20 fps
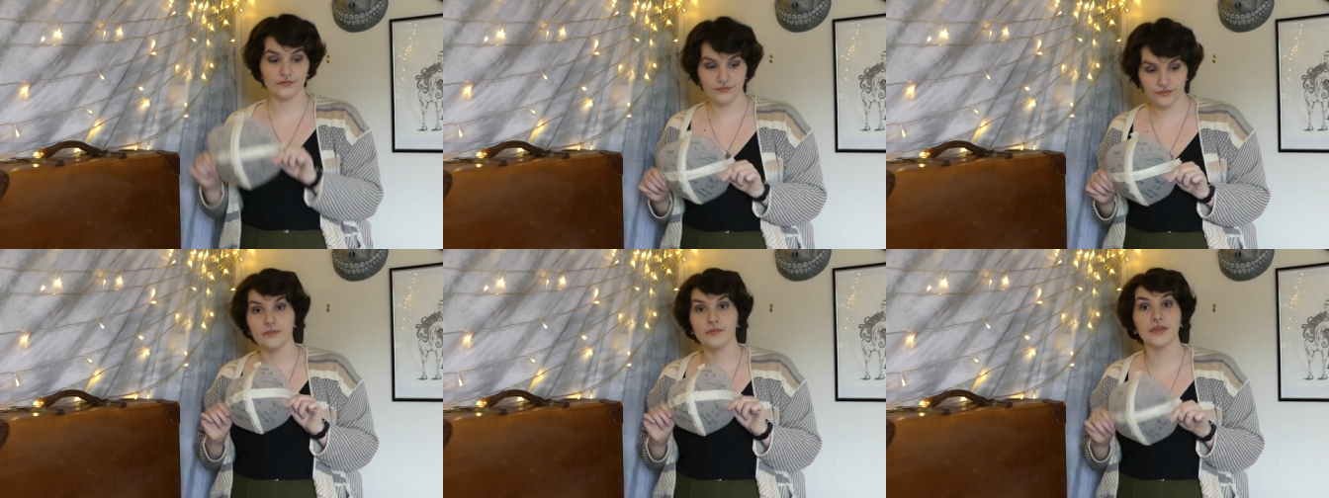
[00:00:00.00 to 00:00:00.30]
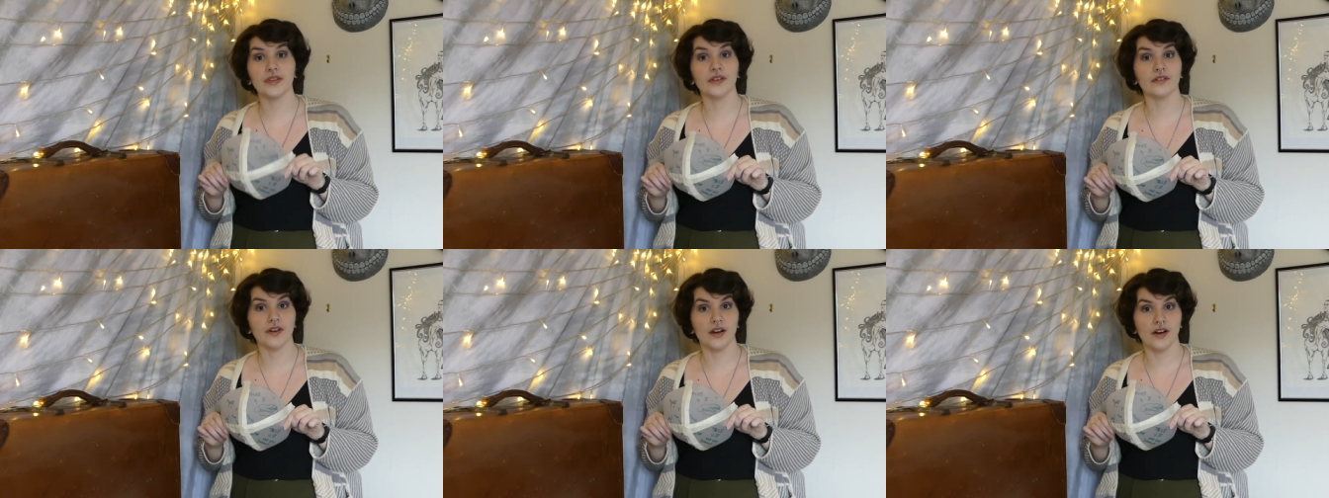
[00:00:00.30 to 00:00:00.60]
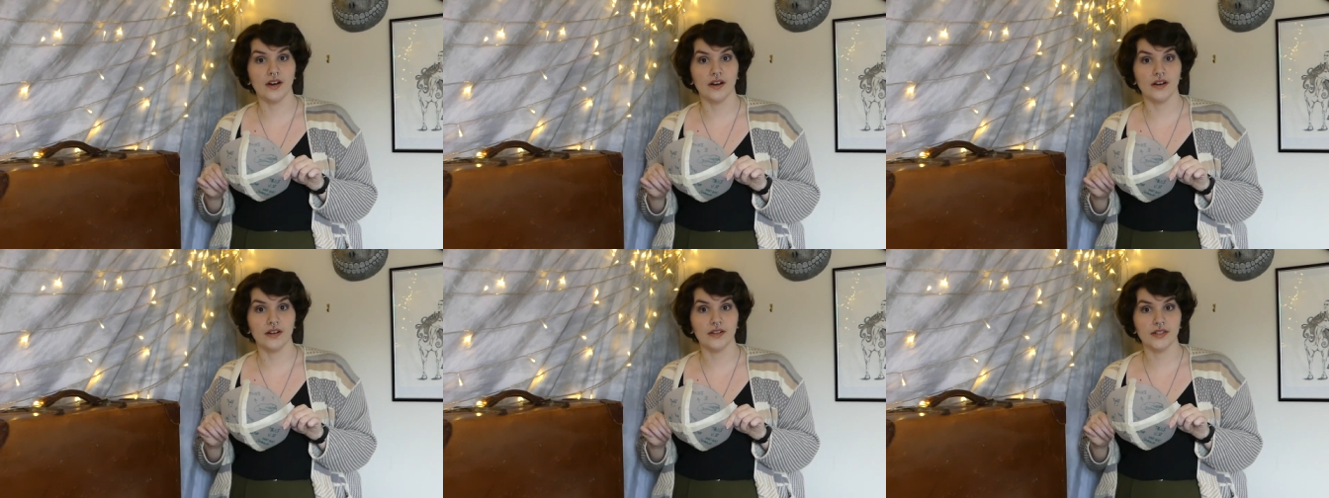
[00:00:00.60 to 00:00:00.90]
but there
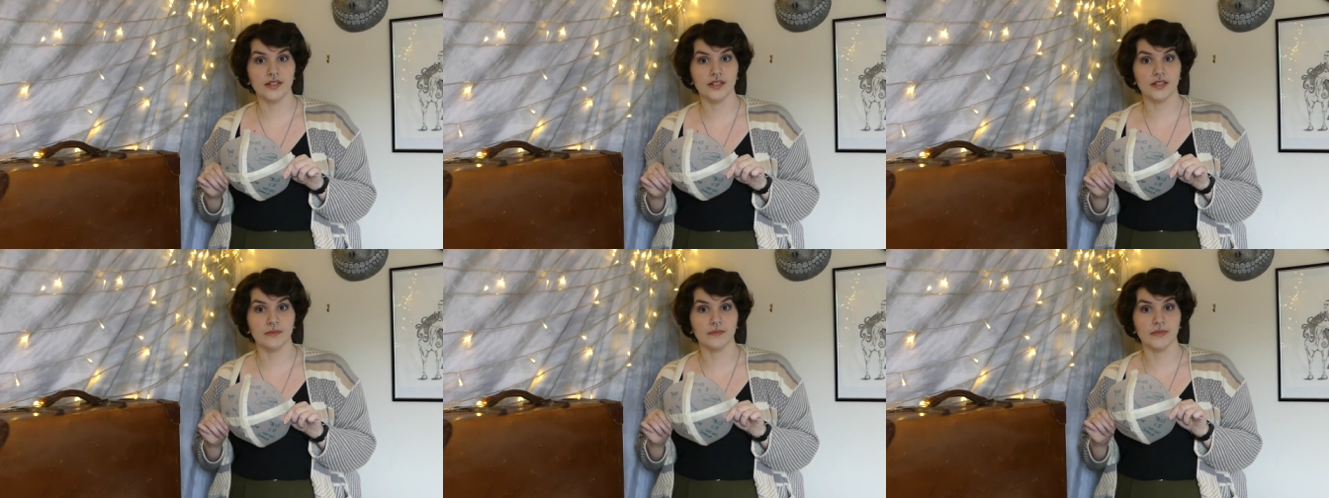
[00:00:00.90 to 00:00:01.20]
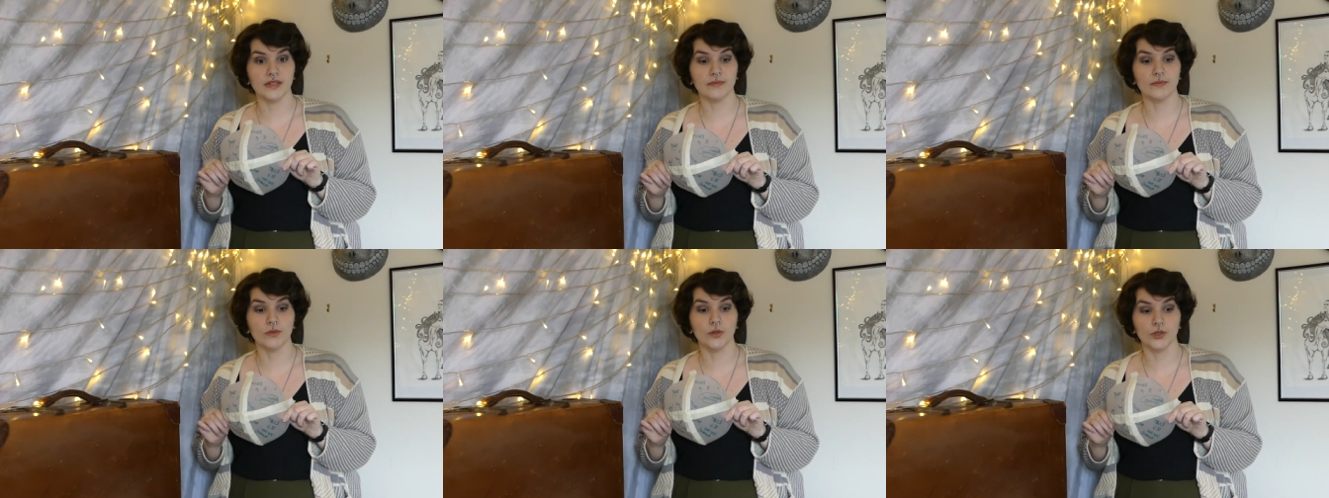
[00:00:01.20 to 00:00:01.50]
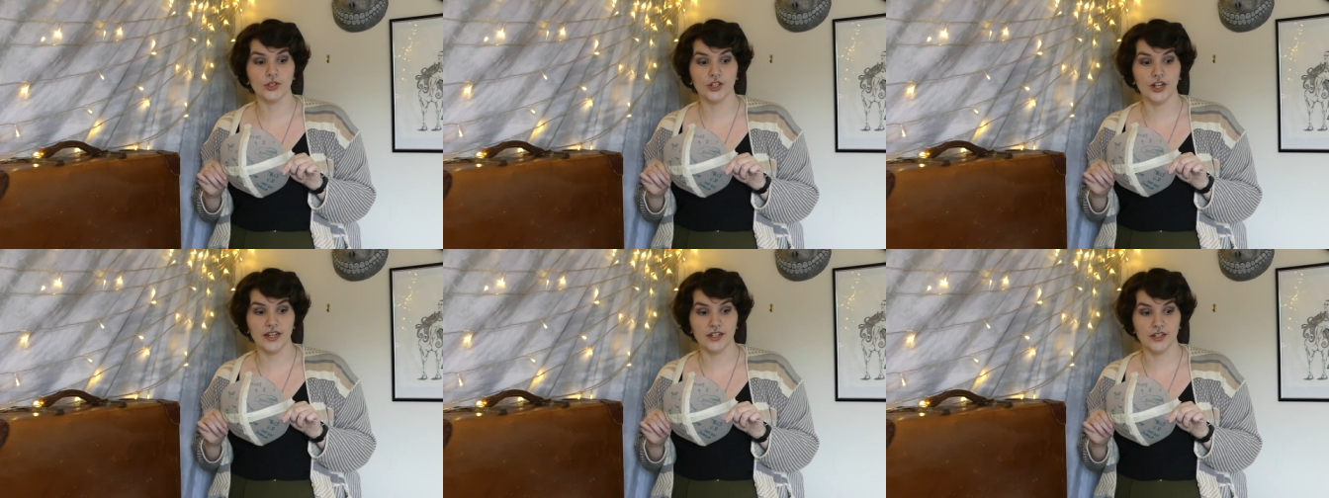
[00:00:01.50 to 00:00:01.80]
are some small
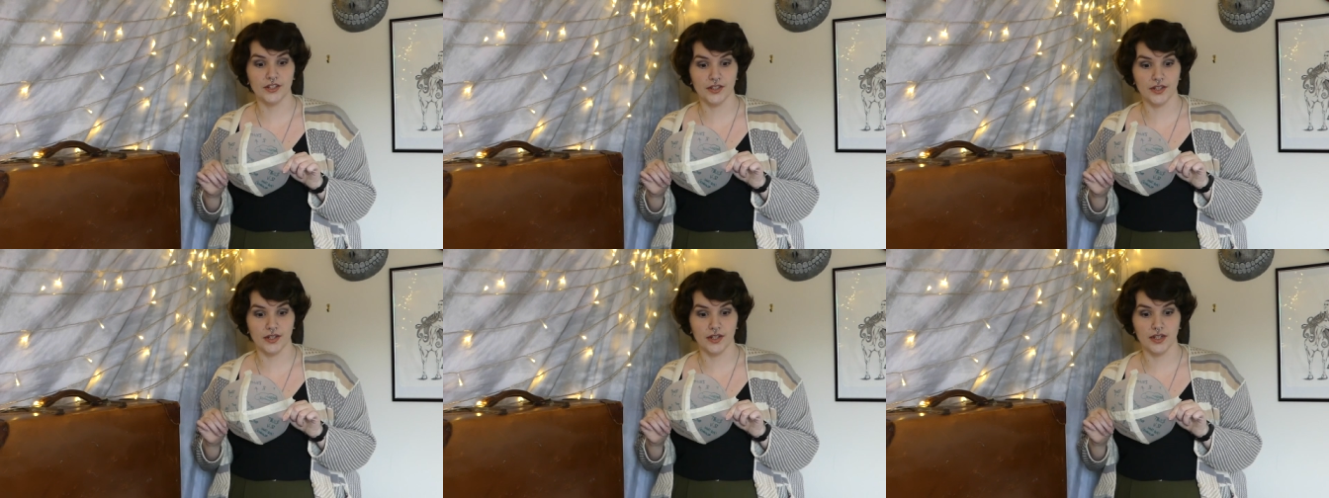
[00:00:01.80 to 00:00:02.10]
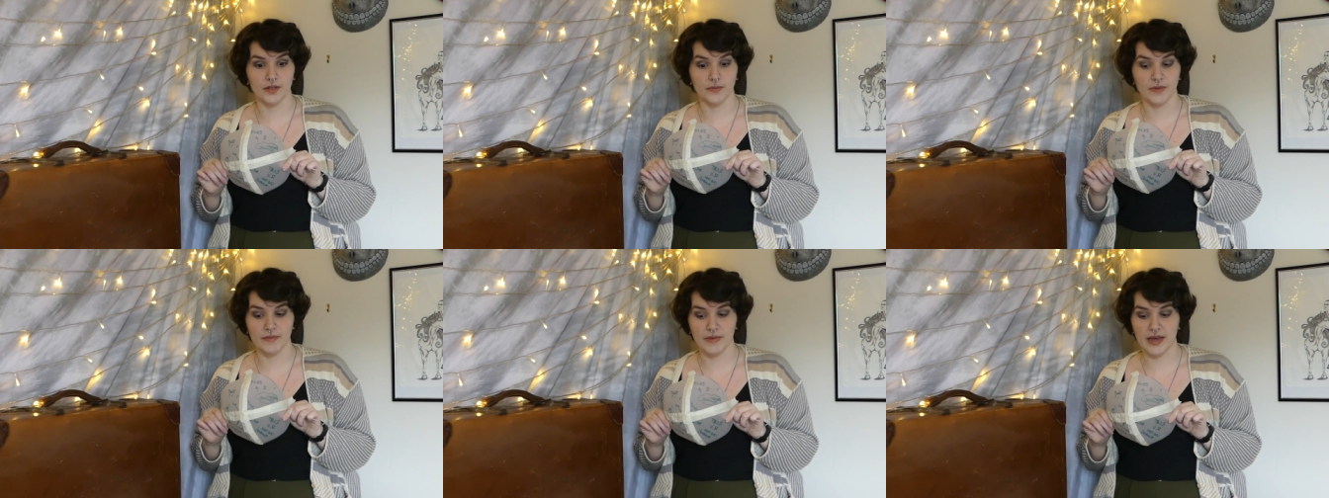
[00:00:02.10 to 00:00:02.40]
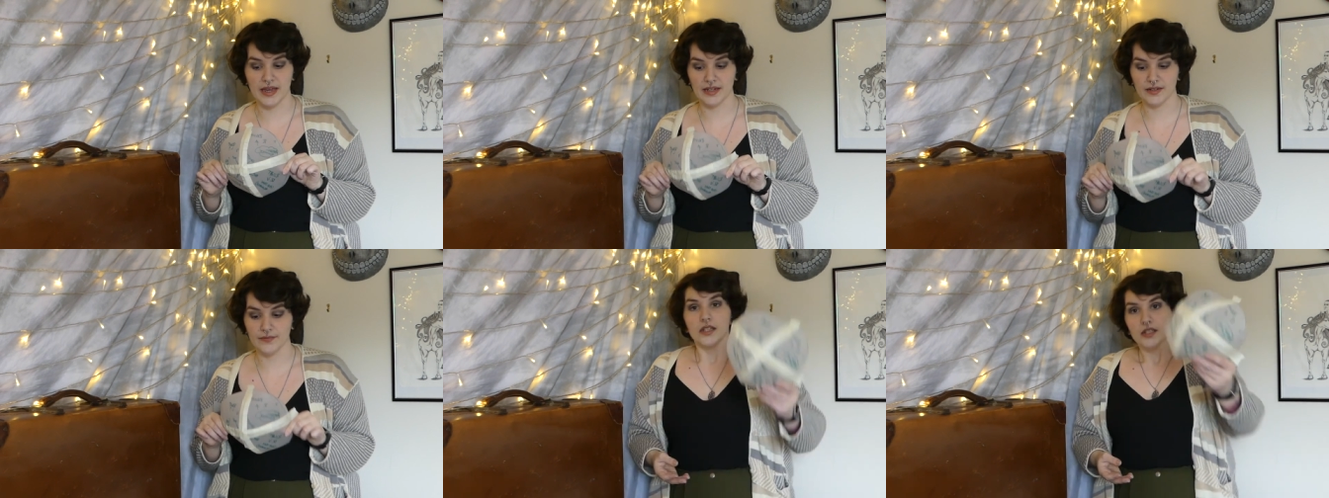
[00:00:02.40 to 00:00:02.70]
changes that need to be
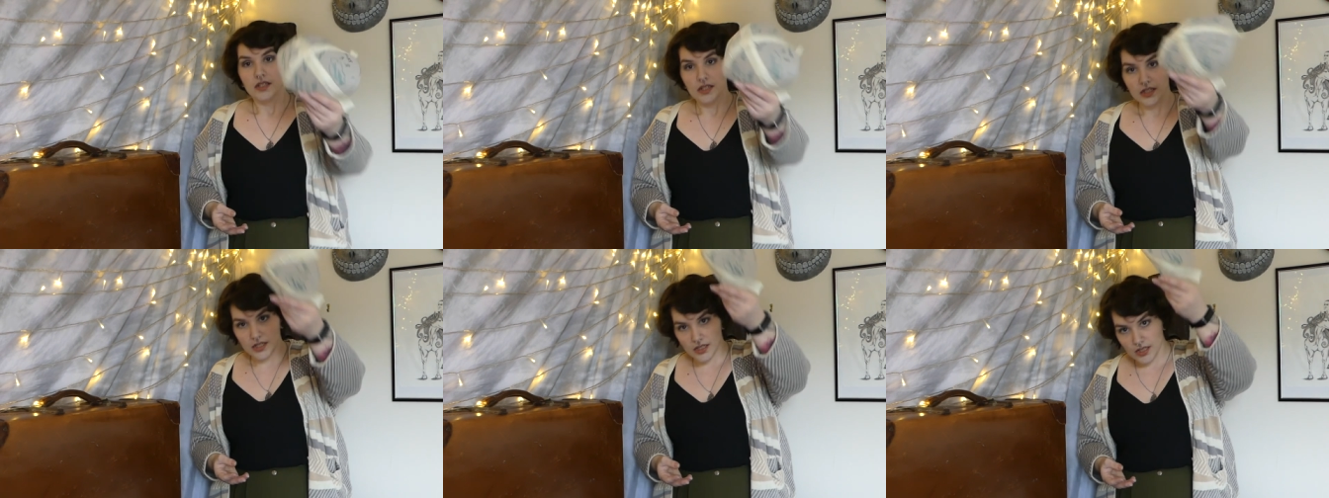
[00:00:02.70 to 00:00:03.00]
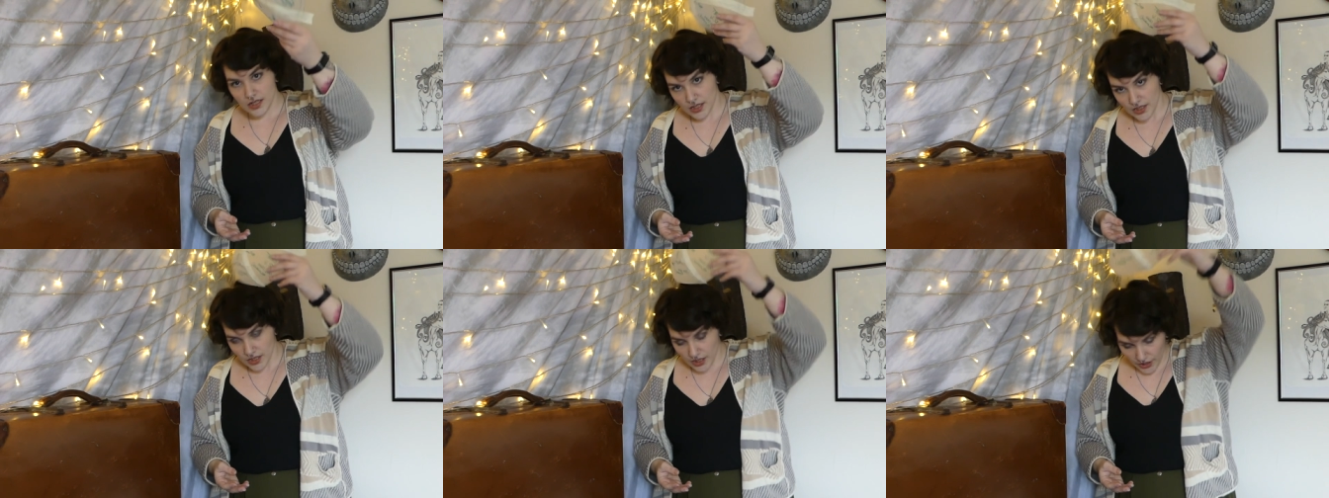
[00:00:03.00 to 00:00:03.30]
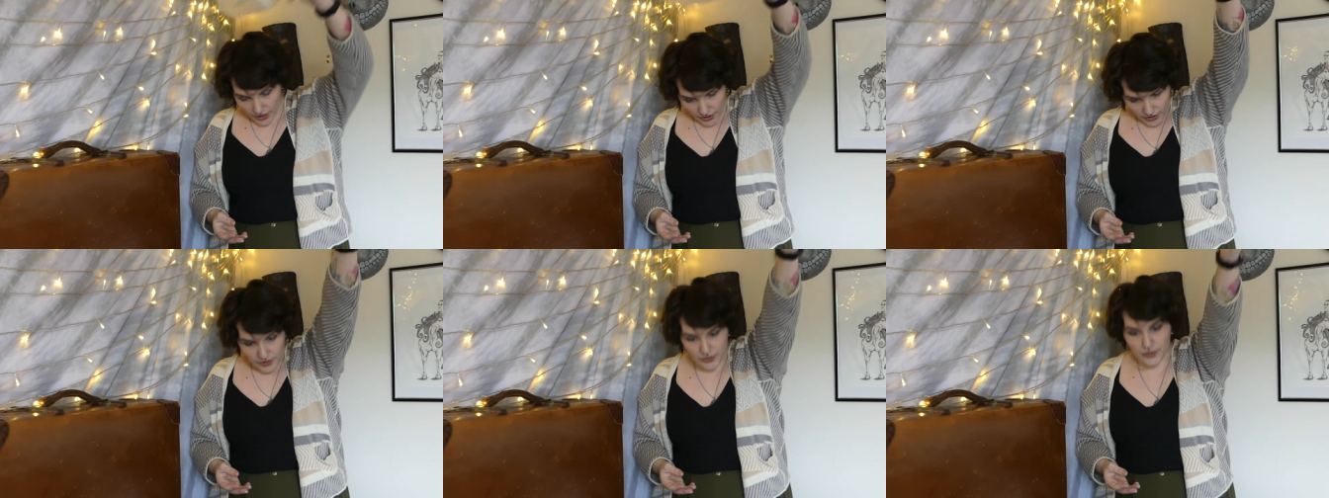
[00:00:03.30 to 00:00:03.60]
made.
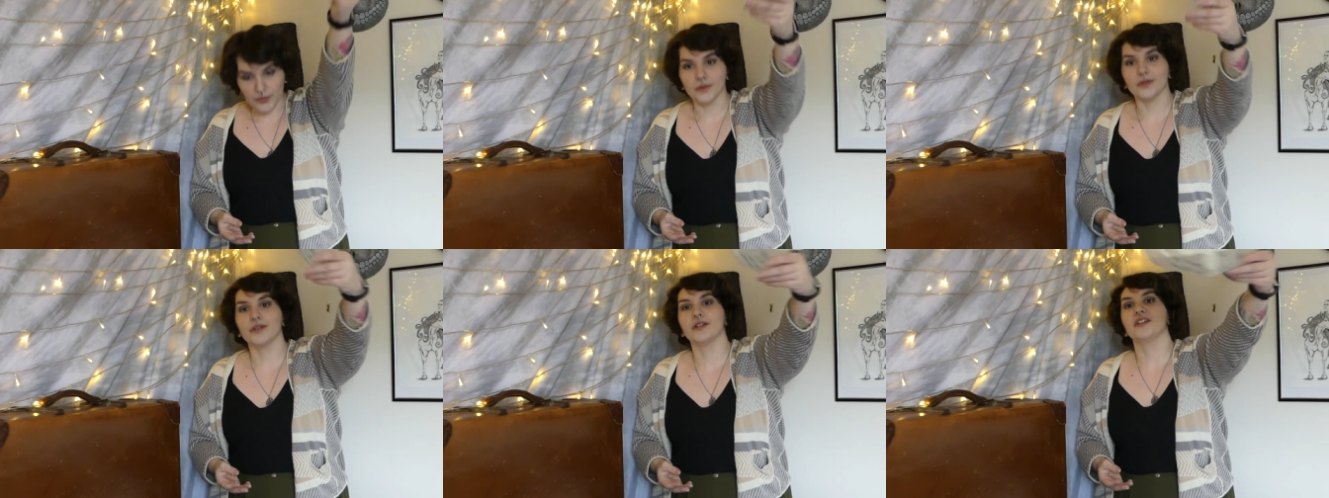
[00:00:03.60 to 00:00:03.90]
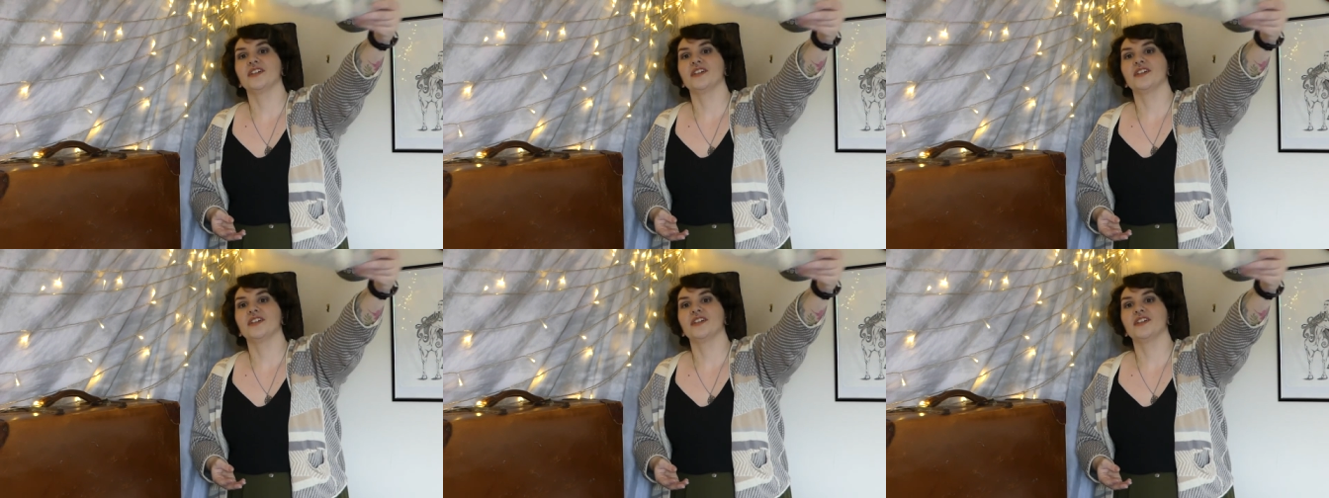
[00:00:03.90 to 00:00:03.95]
So,